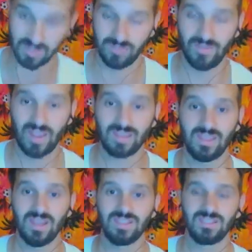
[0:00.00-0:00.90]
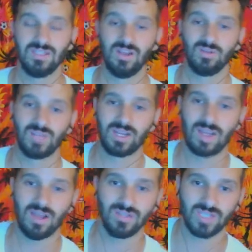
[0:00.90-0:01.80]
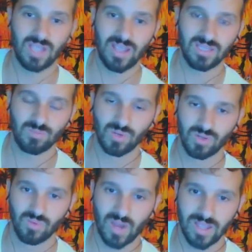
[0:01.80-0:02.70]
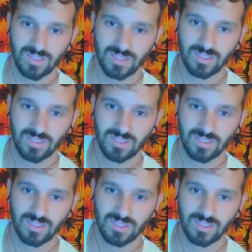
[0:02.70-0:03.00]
fact that as technology has progressed,